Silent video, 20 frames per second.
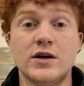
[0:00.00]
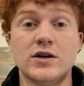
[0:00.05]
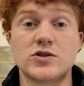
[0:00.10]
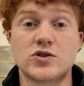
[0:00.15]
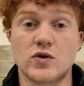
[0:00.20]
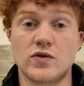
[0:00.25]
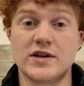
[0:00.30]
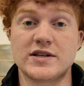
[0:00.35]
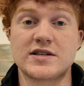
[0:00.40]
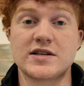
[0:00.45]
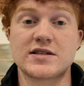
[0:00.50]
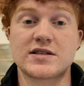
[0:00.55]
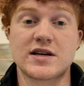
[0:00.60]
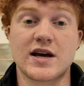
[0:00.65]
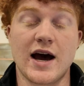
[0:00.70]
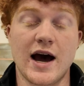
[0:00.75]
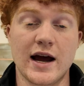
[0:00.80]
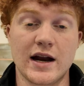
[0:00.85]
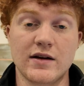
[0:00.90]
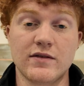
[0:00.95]
So this is
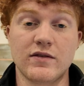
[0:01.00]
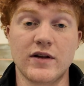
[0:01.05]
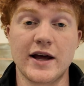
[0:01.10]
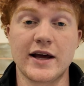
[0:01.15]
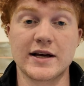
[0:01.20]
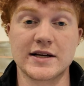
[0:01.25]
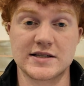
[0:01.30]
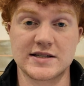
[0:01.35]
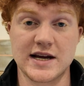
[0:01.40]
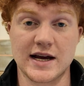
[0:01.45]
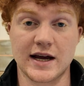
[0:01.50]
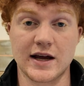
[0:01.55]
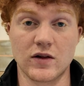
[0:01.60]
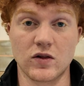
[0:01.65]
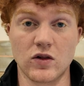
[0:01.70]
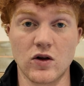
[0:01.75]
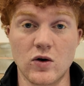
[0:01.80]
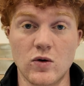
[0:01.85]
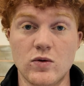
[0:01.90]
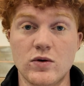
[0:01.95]
kind of like a
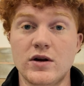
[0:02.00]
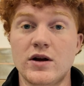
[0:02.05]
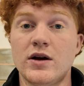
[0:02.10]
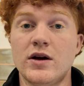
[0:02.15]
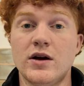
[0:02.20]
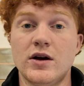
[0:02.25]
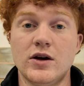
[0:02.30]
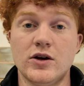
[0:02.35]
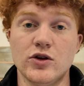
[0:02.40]
second loan.